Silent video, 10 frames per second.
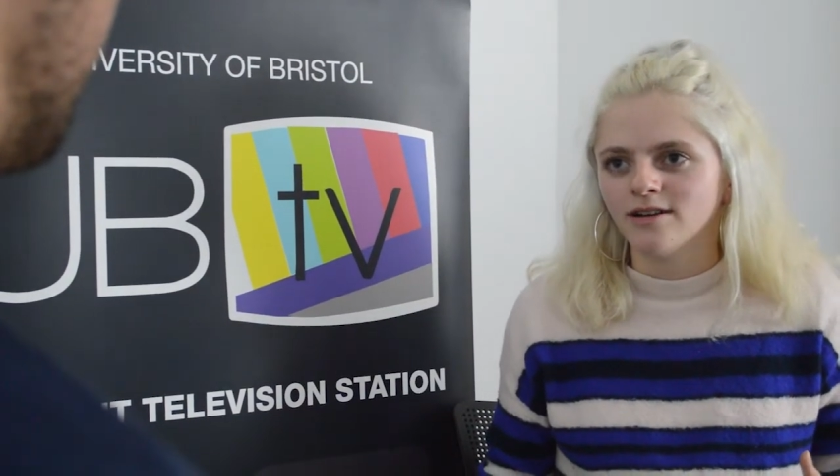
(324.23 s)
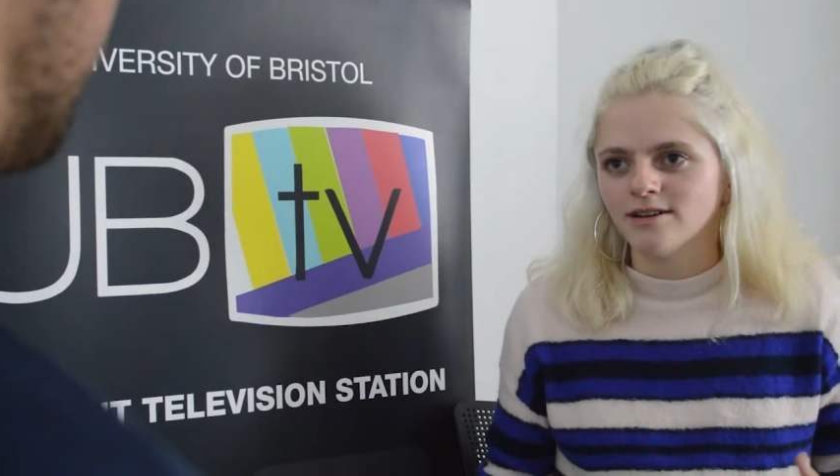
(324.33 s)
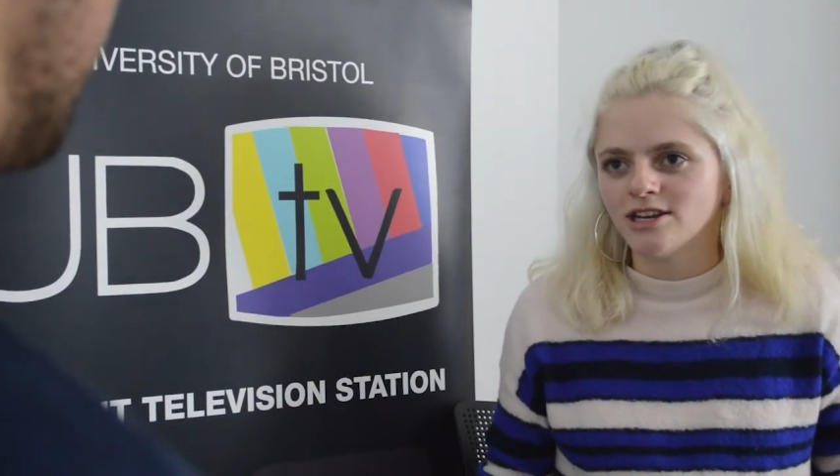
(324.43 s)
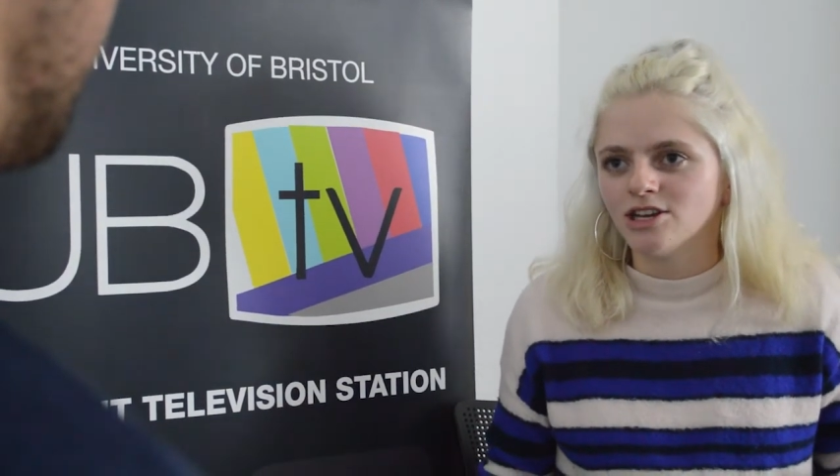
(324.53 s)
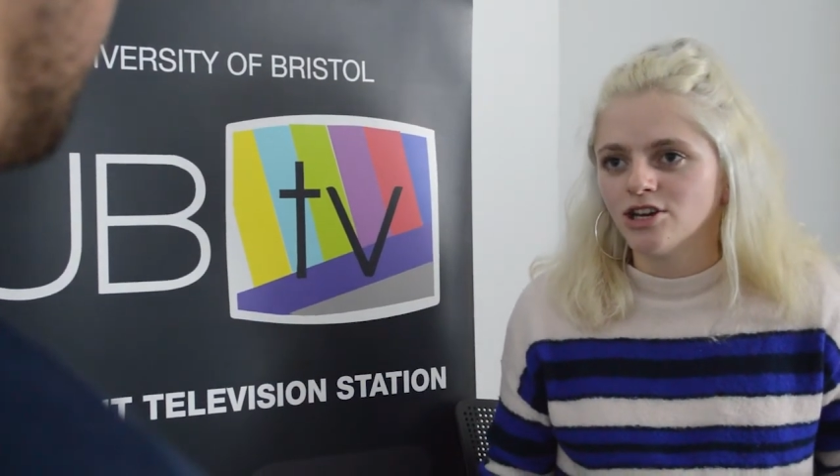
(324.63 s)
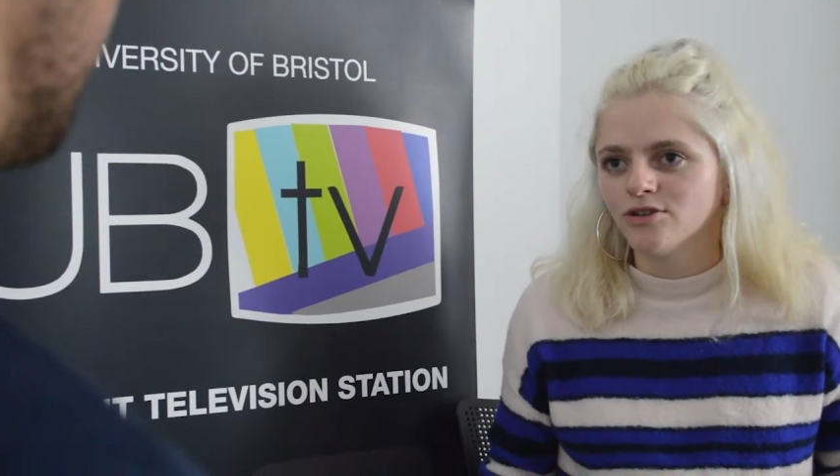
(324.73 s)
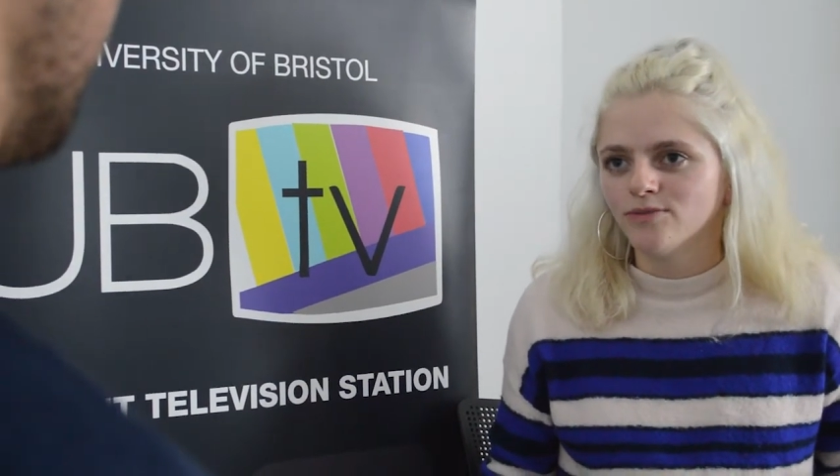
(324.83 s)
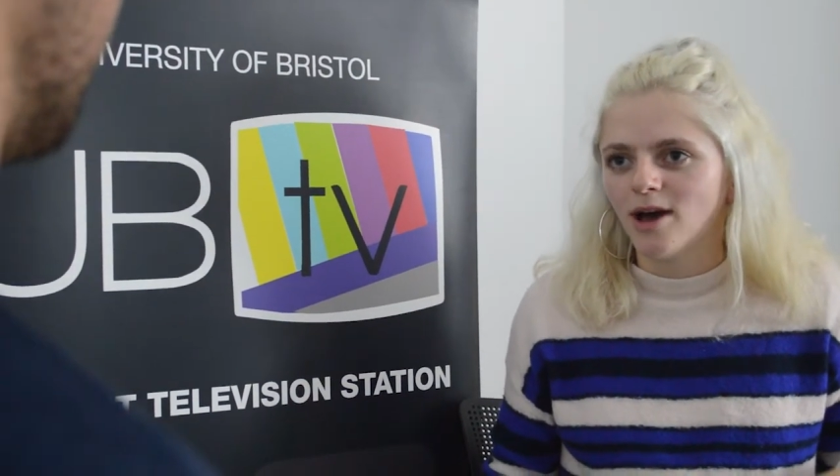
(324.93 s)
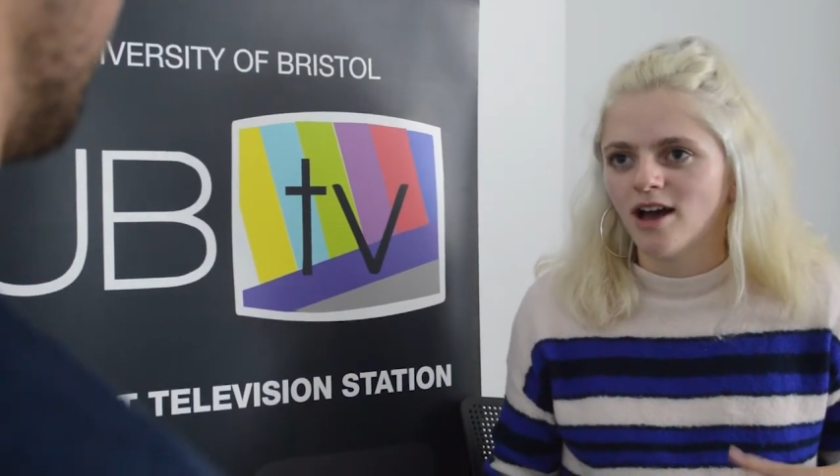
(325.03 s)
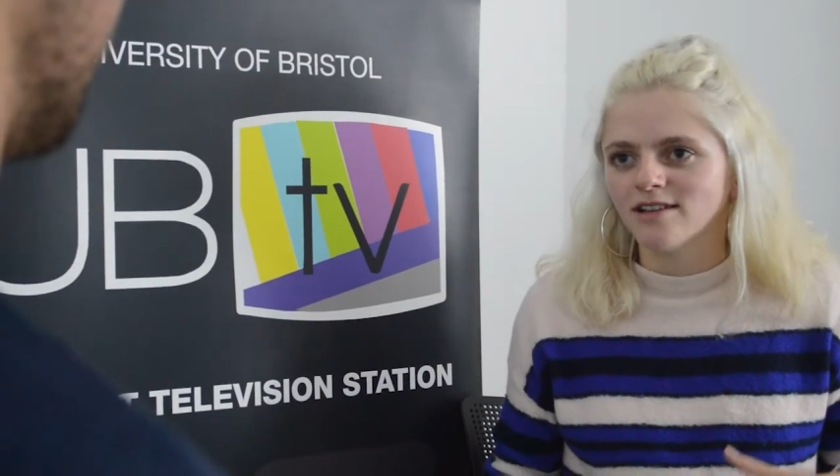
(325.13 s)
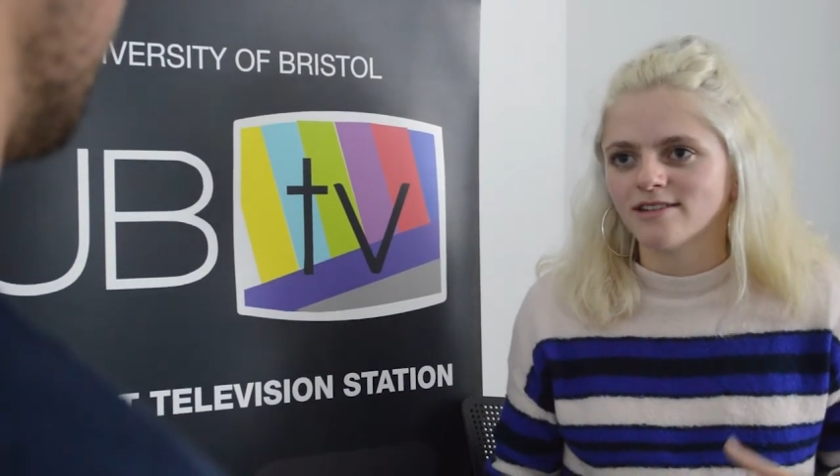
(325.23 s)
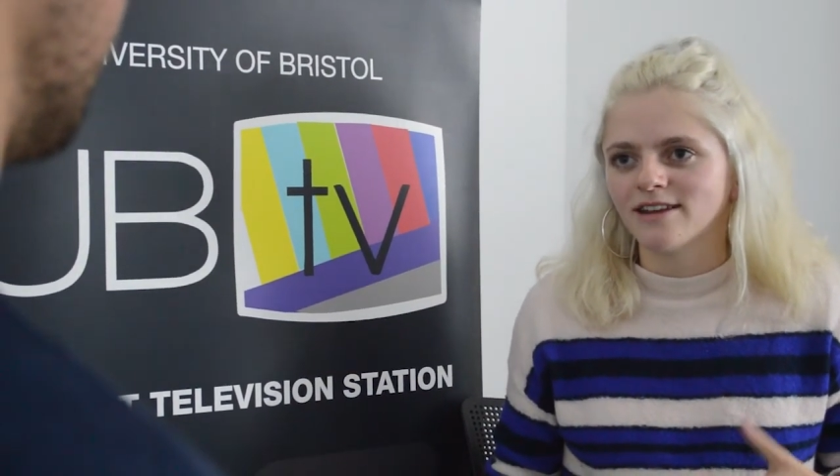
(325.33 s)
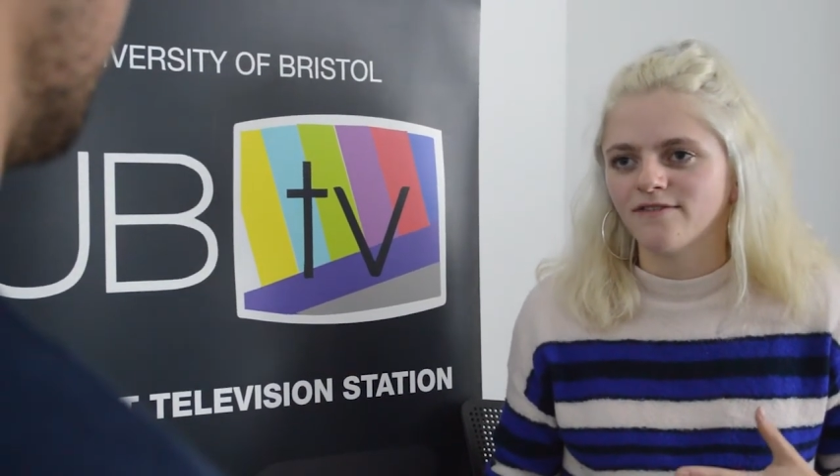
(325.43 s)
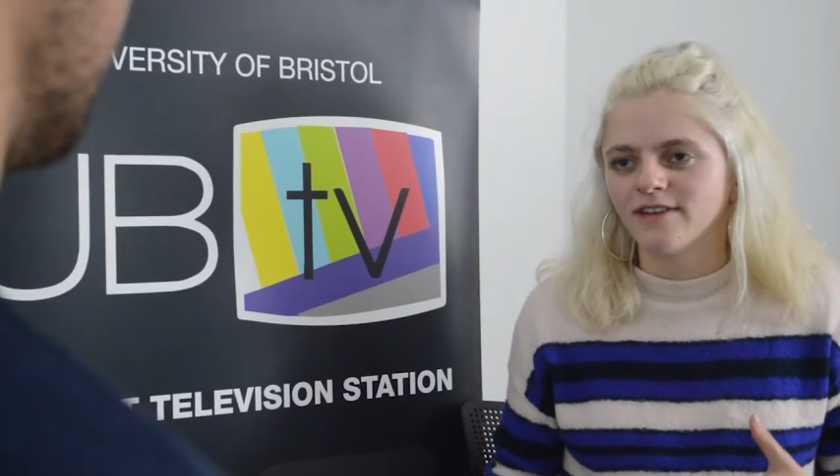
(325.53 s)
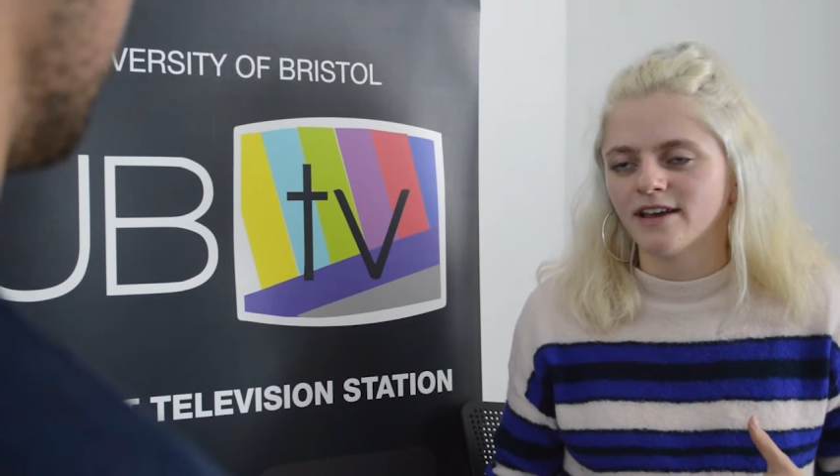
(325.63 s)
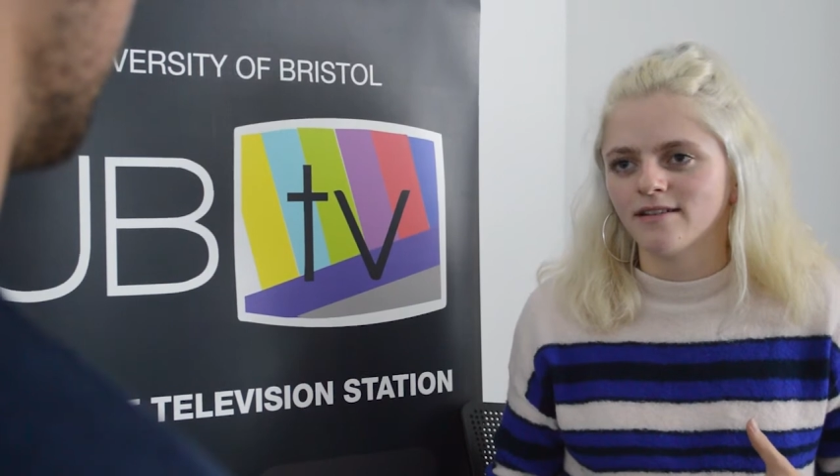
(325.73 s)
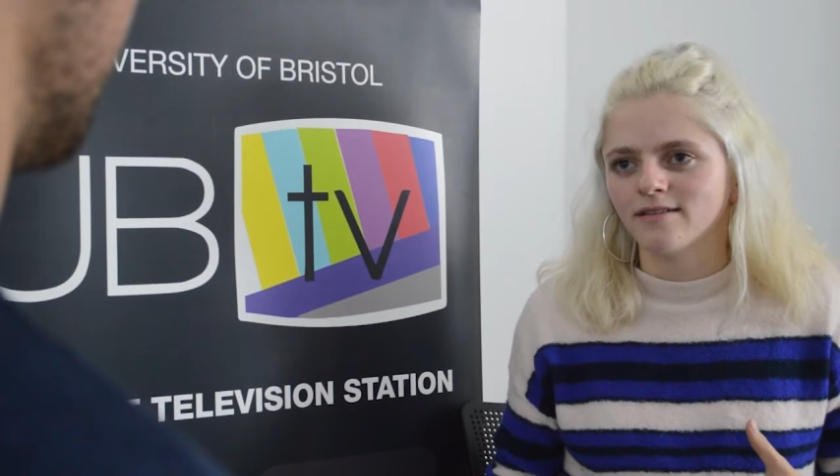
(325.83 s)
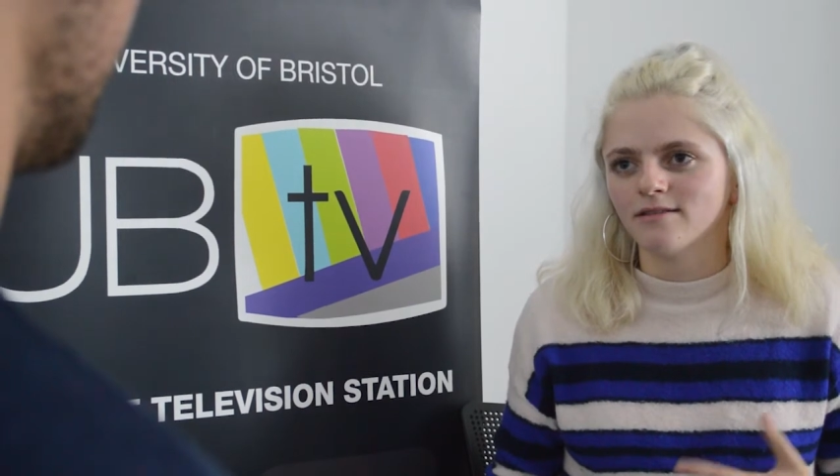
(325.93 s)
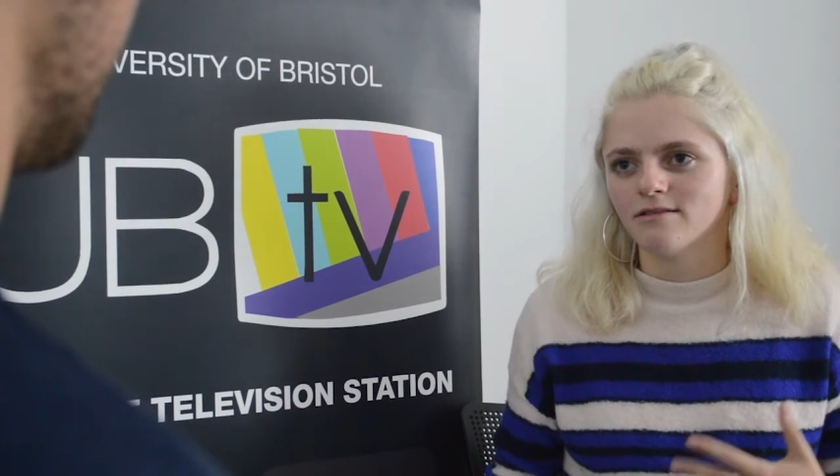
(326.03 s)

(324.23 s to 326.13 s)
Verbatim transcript: Did you personally feel